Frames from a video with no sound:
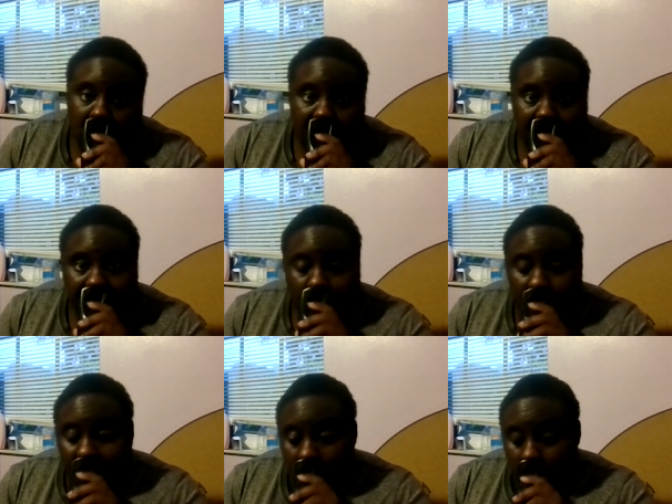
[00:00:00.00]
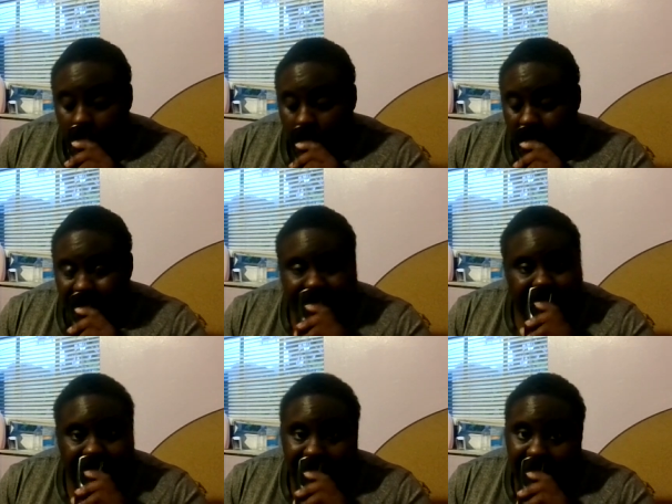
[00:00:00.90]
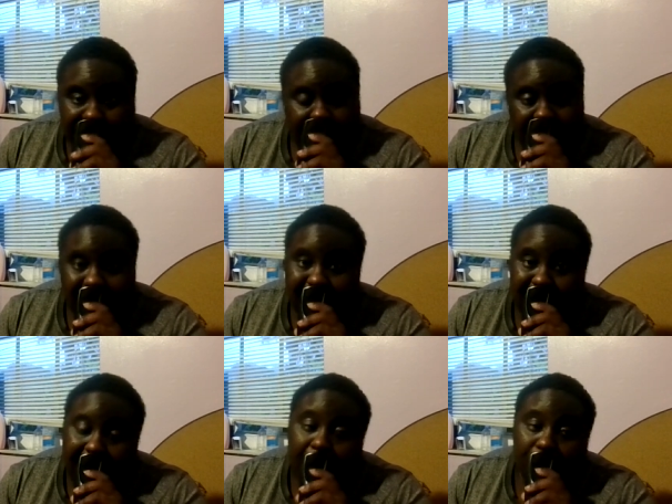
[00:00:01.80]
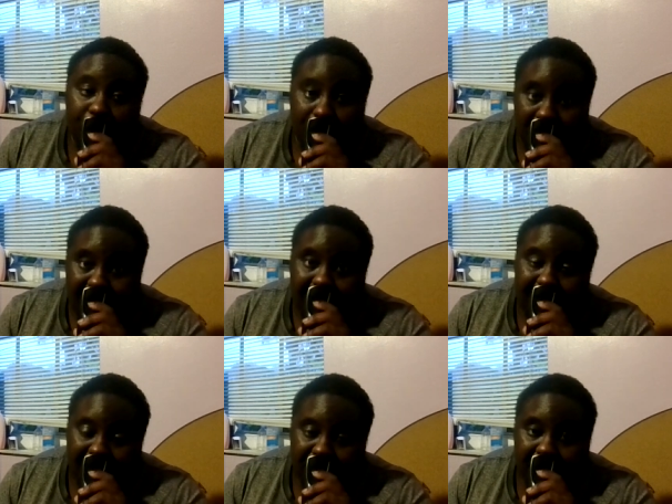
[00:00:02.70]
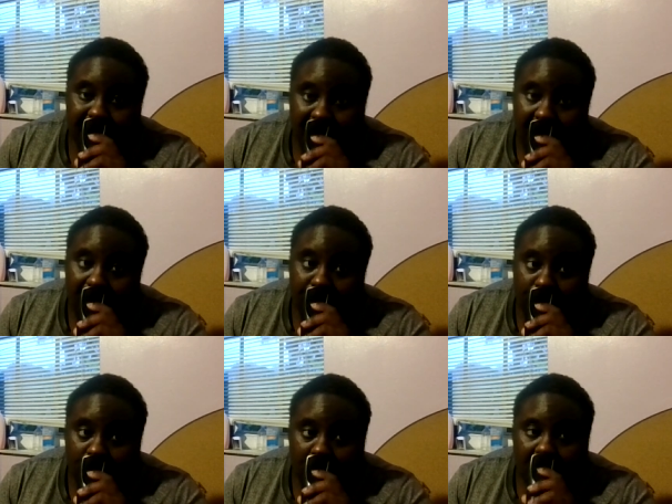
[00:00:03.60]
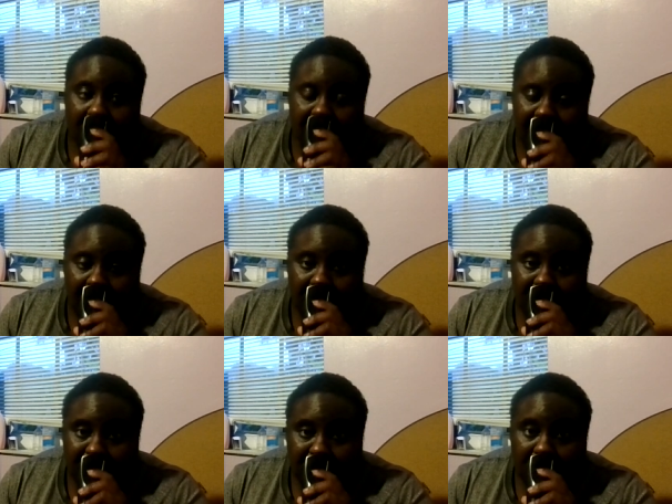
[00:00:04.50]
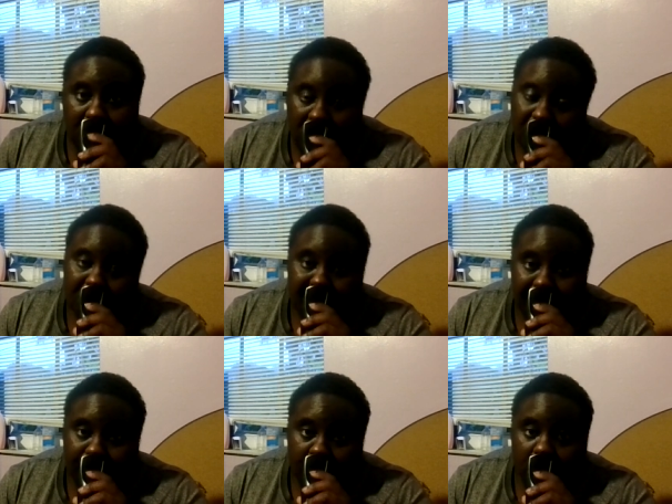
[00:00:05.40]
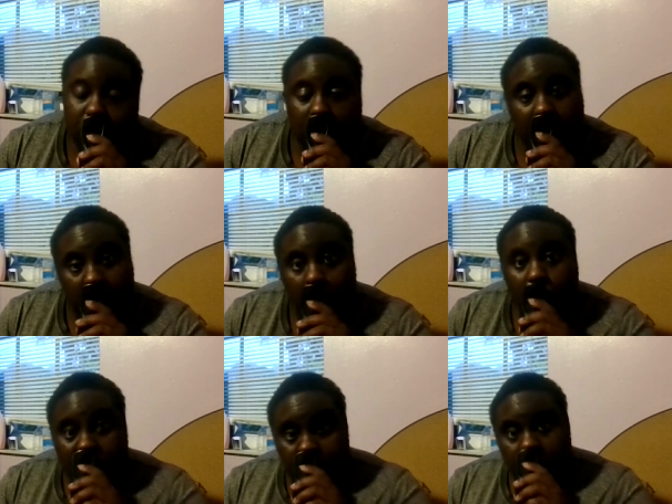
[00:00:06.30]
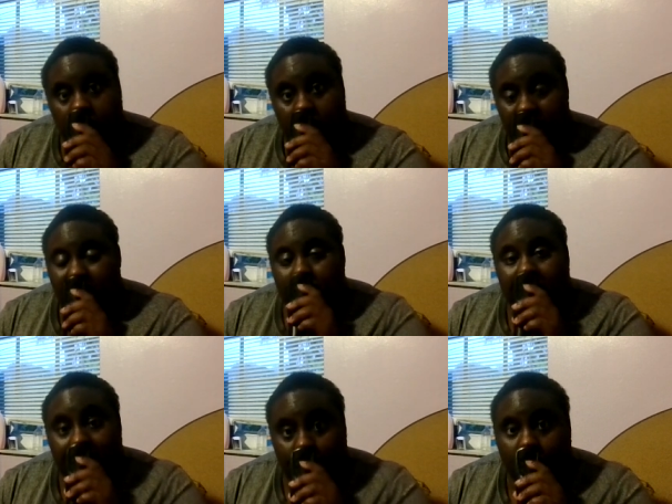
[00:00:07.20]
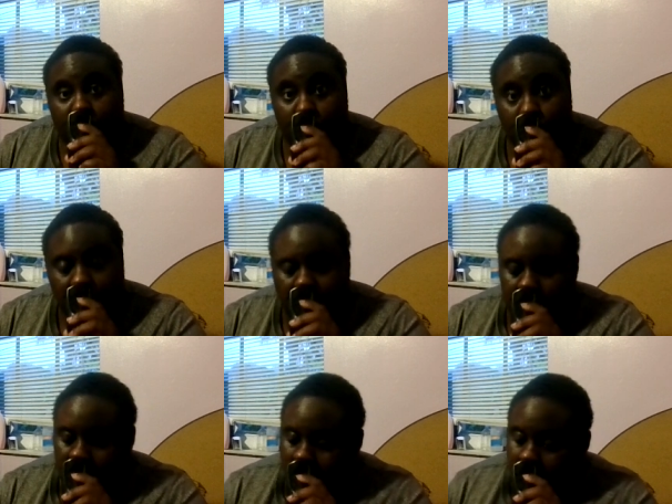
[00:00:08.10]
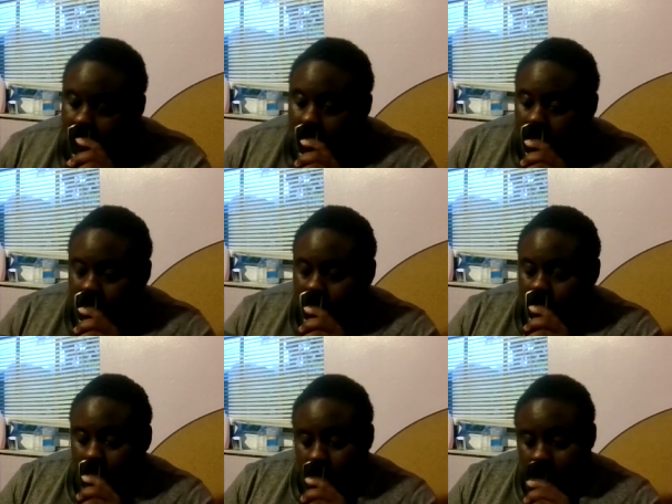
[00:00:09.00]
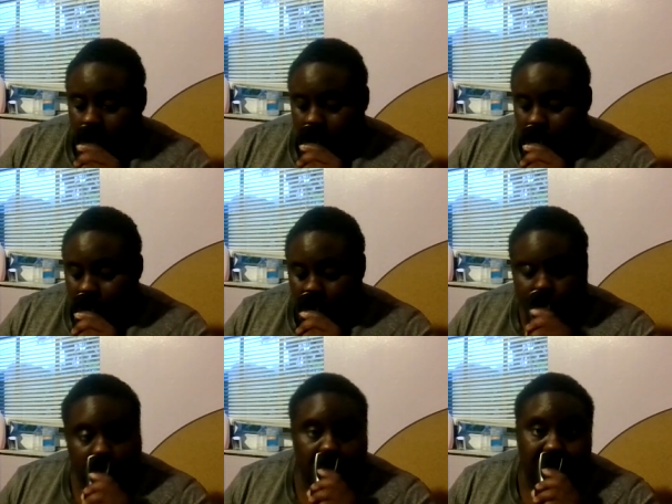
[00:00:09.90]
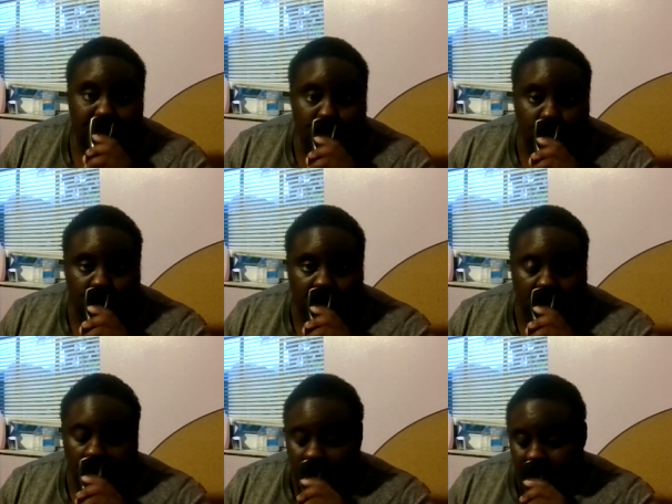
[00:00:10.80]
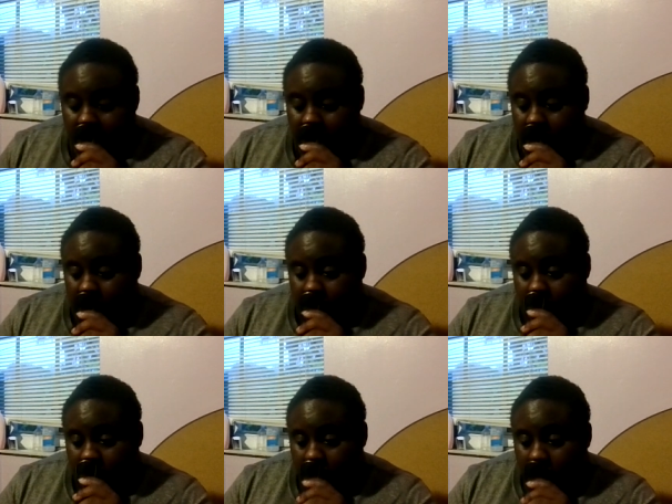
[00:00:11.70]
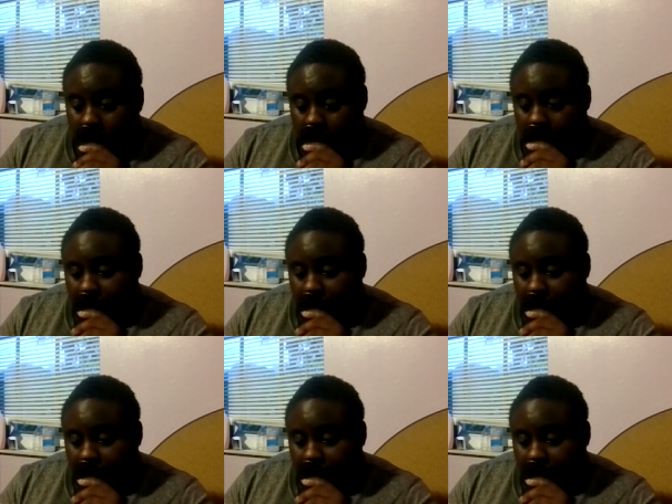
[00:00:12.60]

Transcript: I'm like wow. So I'm I, I thank God for allowing me to be a part of this platform. Cause the Holy Spirit put me on this platform for a reason. So yeah, so I can share my story and all that kind of stuff. And yeah